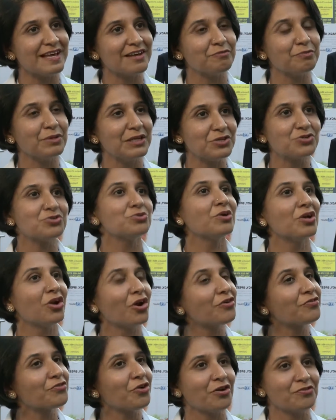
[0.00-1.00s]
I've been to a
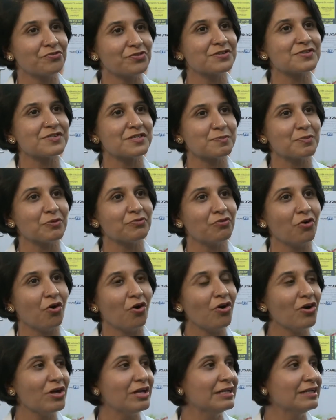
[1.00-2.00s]
lot of conferences
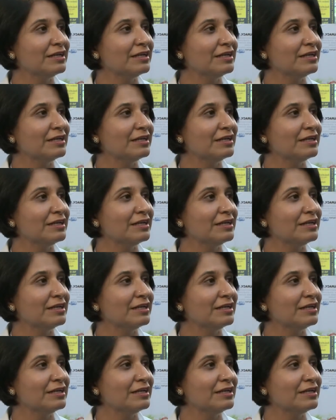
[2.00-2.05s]
before.